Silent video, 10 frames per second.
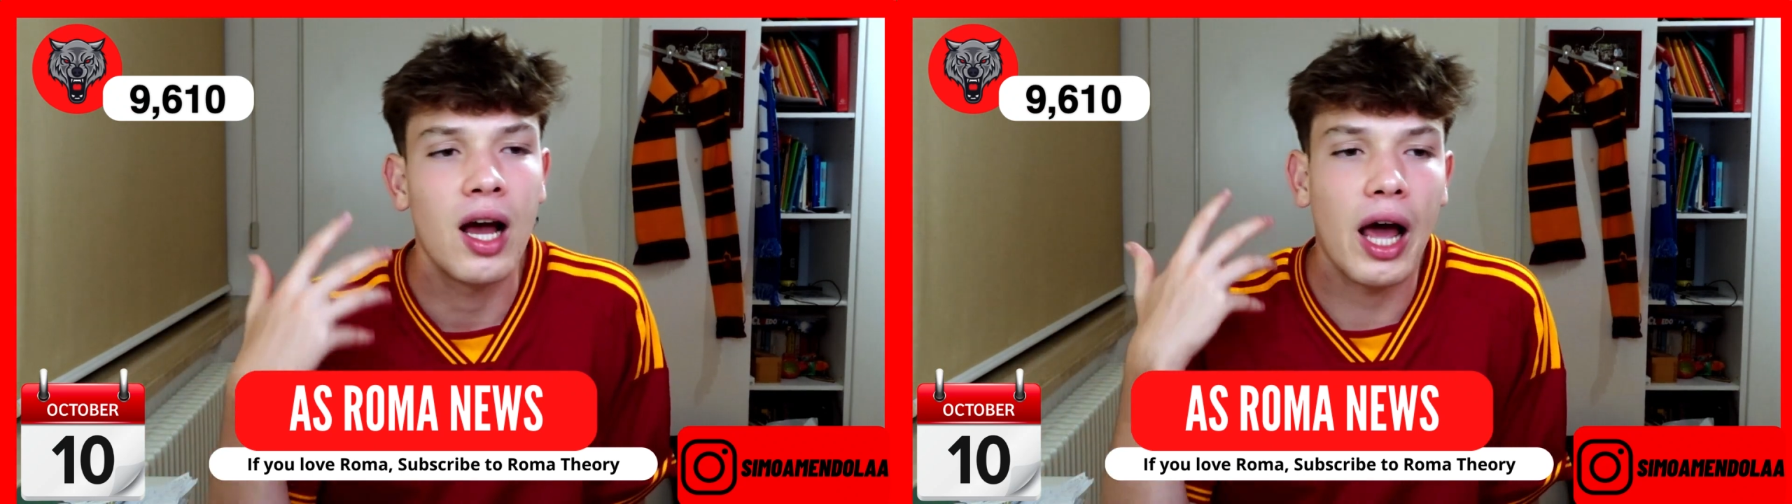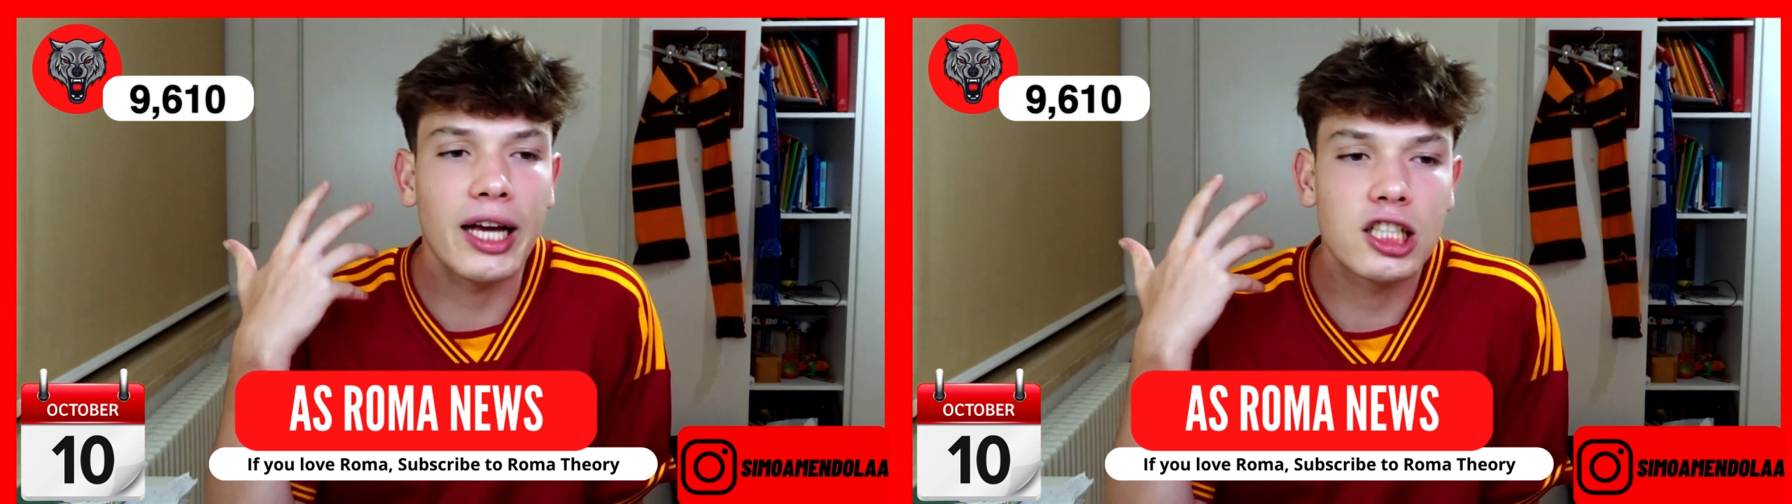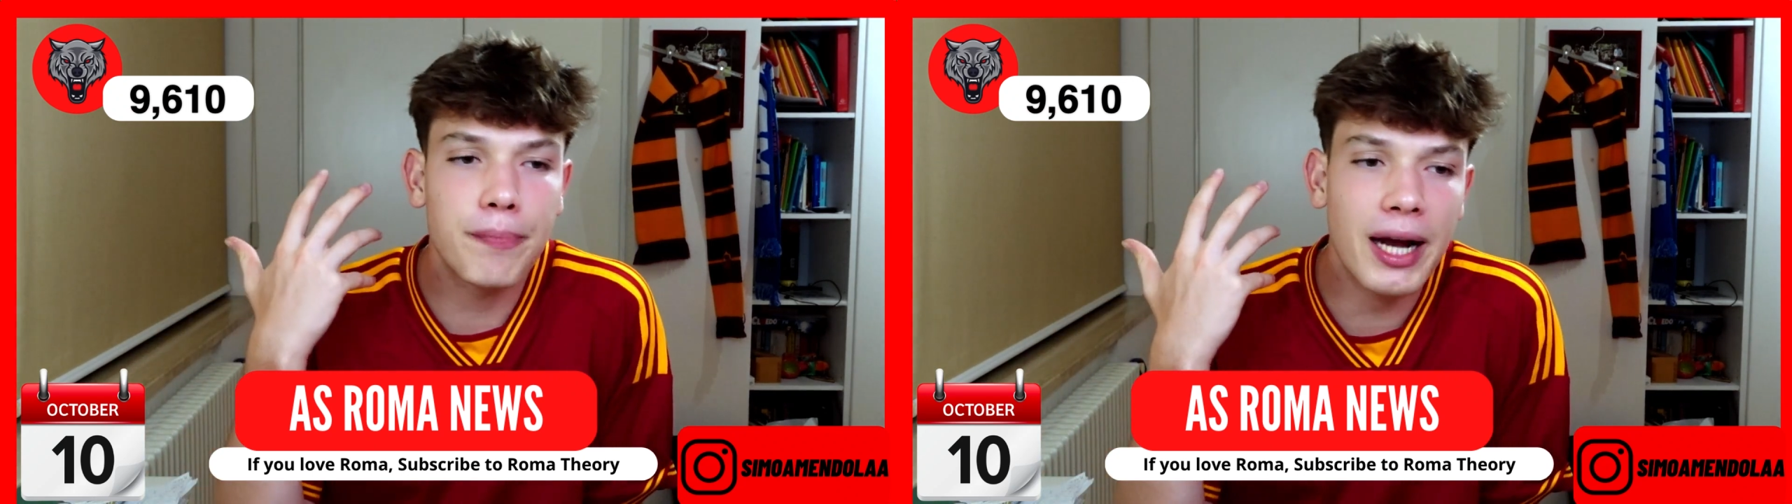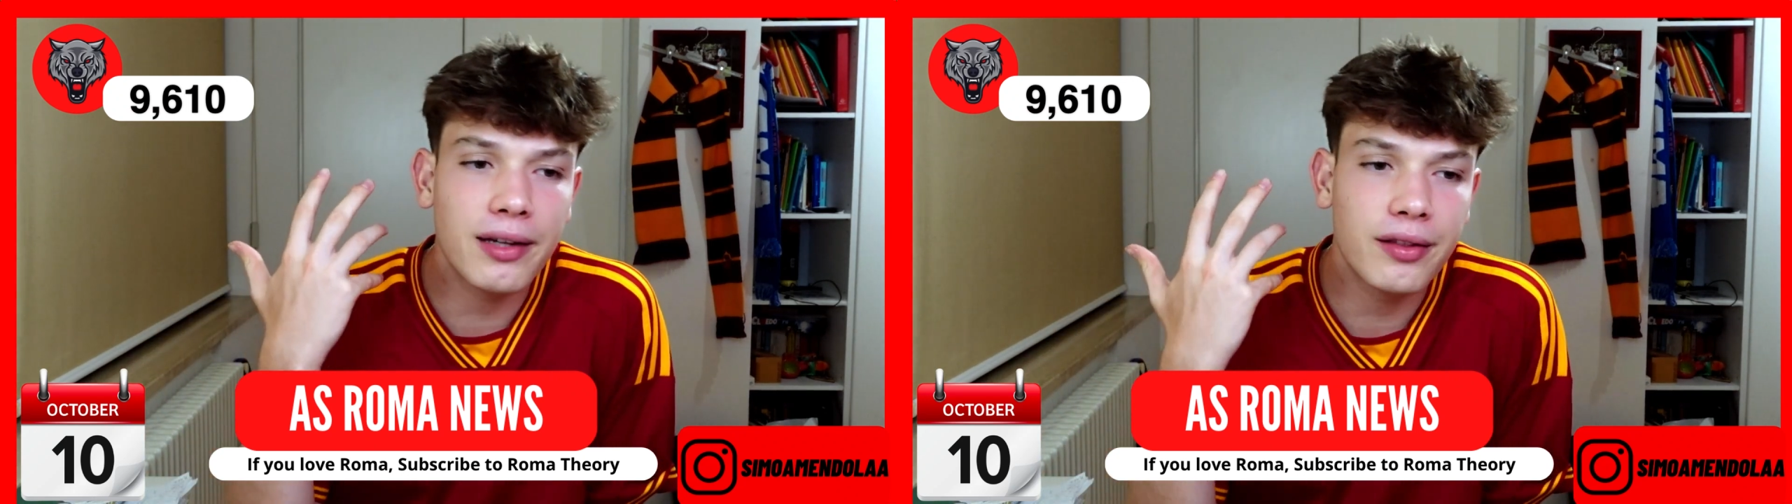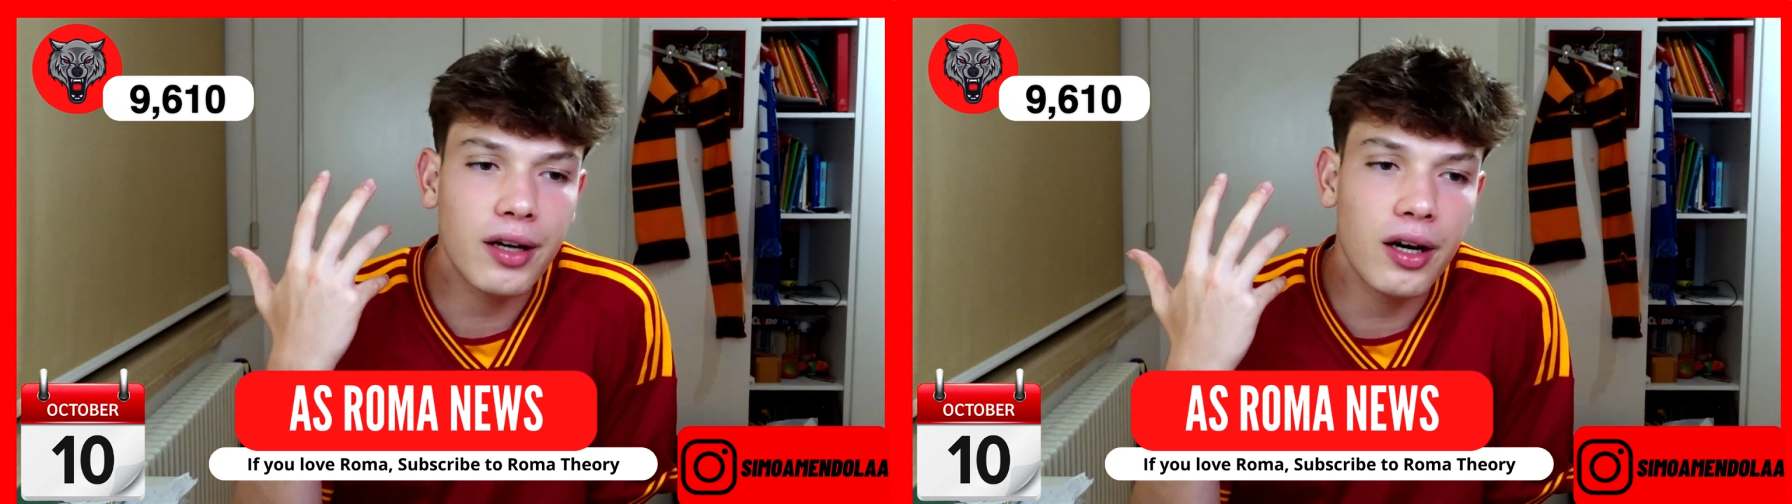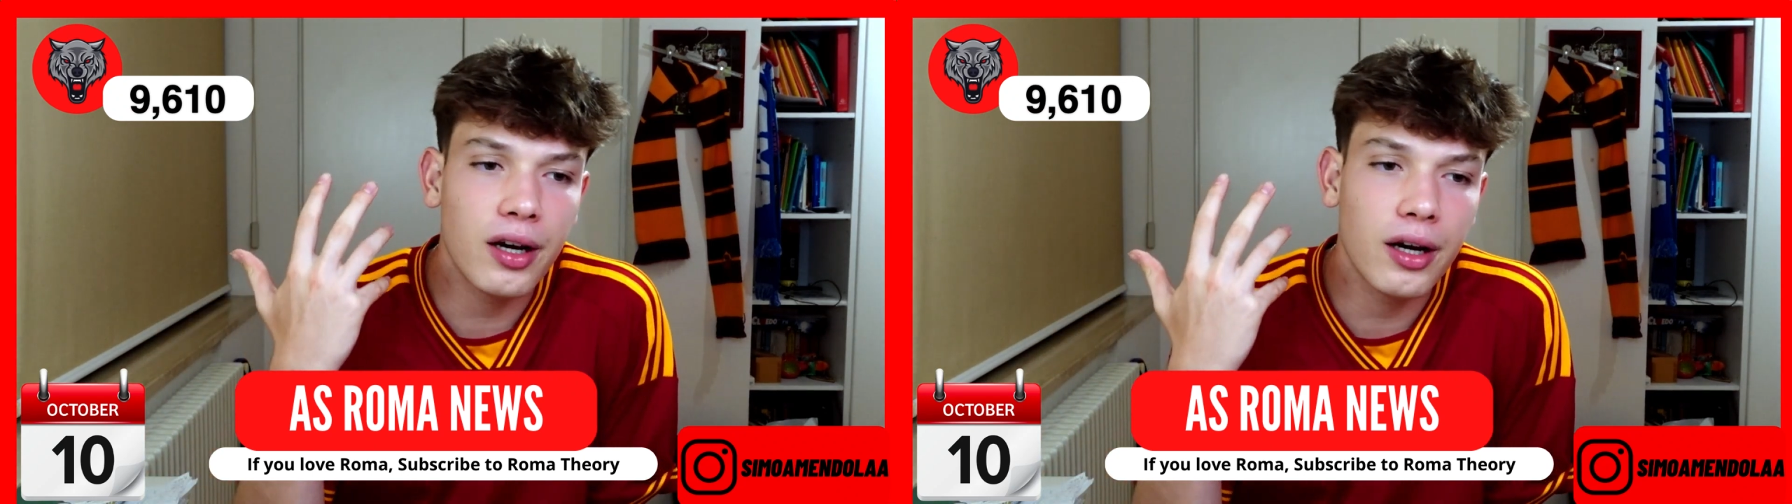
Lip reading: I expect